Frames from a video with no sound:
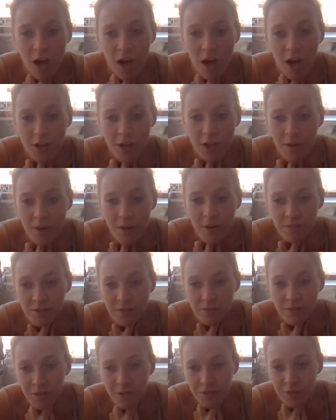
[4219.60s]
Yeah,
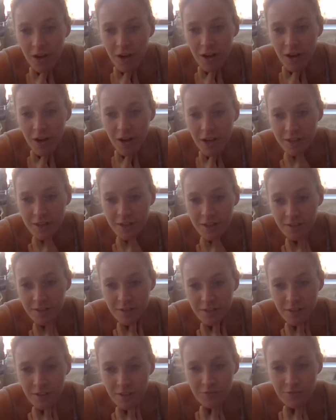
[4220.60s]

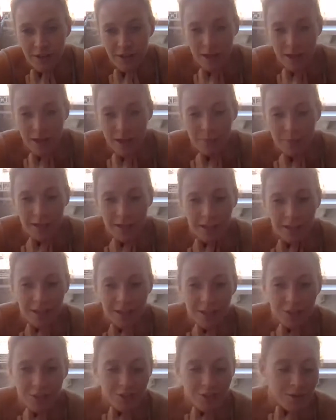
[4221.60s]
rhinoenteritis is a fin,
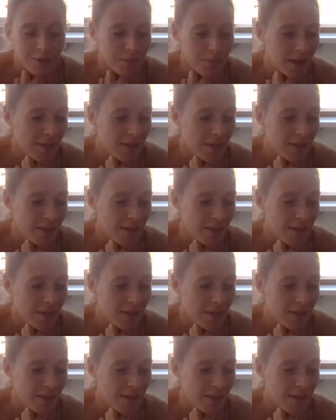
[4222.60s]
Emily. You